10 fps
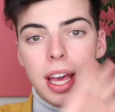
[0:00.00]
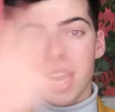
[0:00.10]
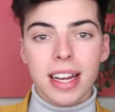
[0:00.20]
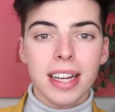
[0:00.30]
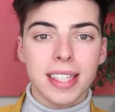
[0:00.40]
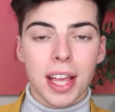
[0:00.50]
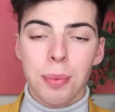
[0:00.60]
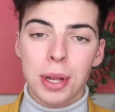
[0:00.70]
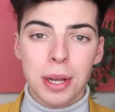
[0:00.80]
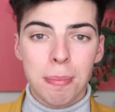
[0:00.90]
Hey guys, and
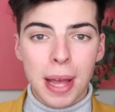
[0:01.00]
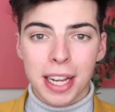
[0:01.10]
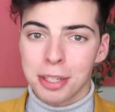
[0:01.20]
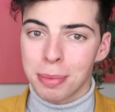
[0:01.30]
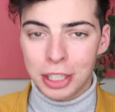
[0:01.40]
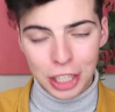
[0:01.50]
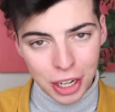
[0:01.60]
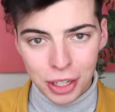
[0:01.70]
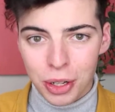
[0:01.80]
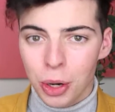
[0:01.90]
welcome back to my
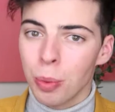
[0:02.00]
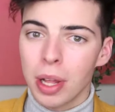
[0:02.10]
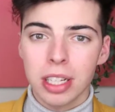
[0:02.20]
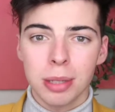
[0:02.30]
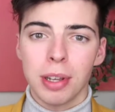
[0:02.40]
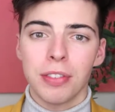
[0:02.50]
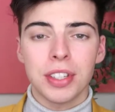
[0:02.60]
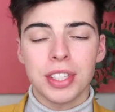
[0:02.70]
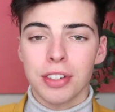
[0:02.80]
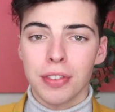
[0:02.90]
channel, or welcome if
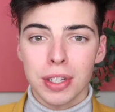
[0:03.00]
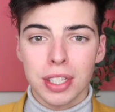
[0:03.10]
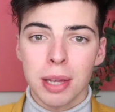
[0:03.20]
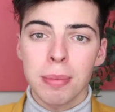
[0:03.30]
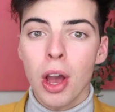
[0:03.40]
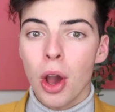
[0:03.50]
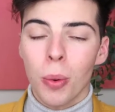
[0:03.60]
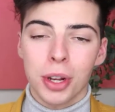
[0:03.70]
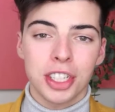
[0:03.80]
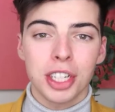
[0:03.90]
this is your first time
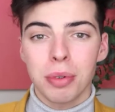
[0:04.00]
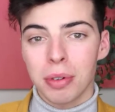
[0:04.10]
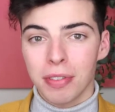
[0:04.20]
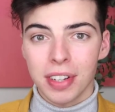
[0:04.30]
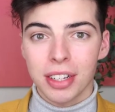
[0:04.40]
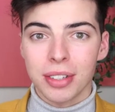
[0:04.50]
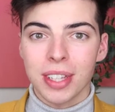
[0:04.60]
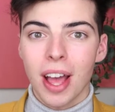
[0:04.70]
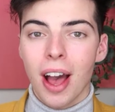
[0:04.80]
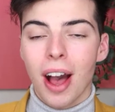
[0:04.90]
watching one of my videos.
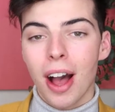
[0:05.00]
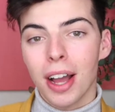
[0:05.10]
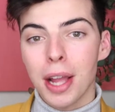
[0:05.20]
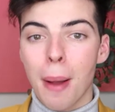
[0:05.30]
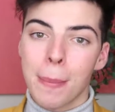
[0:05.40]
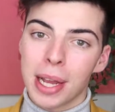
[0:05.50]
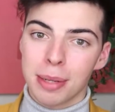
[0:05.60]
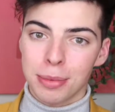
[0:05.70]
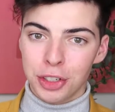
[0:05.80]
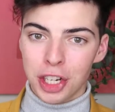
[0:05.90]
Hi, my
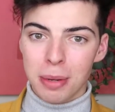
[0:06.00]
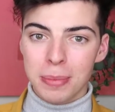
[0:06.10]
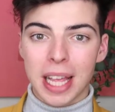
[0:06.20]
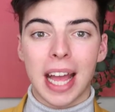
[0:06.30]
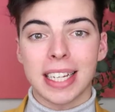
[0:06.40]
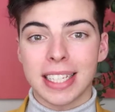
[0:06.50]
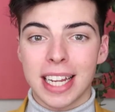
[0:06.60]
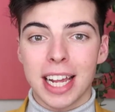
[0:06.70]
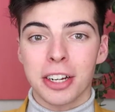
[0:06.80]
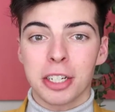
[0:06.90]
name is James, and
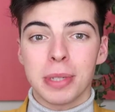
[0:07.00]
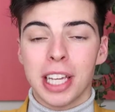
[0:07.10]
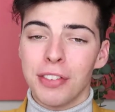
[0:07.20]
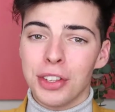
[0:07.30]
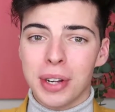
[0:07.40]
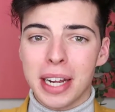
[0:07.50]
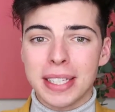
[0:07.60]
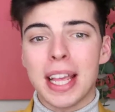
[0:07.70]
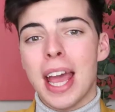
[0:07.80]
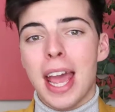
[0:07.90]
today I'm going to be giving you
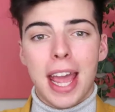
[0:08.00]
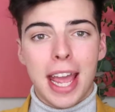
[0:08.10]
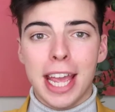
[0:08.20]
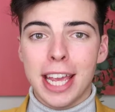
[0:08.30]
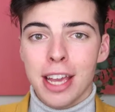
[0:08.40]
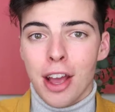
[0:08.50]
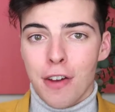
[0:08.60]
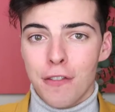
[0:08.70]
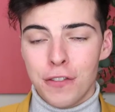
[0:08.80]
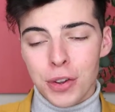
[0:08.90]
guys a
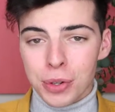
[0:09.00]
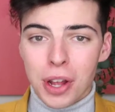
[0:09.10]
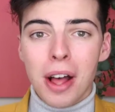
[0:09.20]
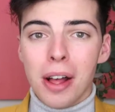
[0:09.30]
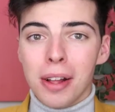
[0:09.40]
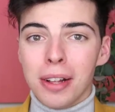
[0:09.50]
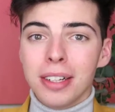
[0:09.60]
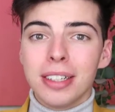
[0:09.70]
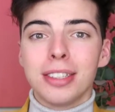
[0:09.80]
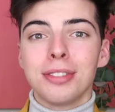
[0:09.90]
food
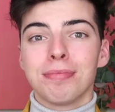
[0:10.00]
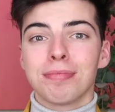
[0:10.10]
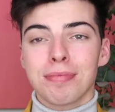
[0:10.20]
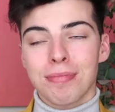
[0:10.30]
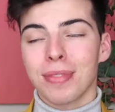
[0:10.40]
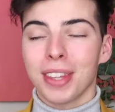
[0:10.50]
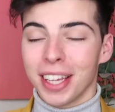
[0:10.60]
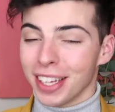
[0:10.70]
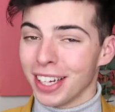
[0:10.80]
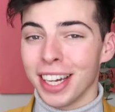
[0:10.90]
haul.
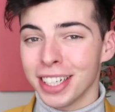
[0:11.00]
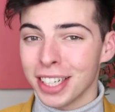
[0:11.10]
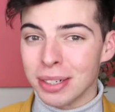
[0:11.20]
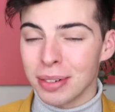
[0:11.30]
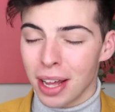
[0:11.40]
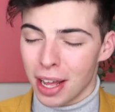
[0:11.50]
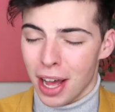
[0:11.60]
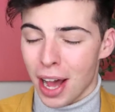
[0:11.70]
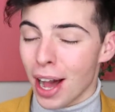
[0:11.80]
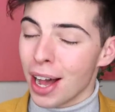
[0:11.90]
I know,
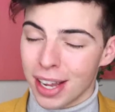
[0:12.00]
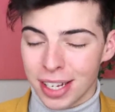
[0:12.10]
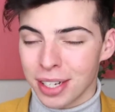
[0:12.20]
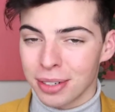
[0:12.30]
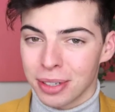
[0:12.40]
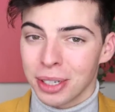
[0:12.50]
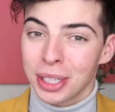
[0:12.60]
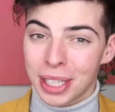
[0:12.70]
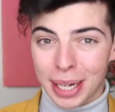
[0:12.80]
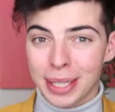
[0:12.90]
get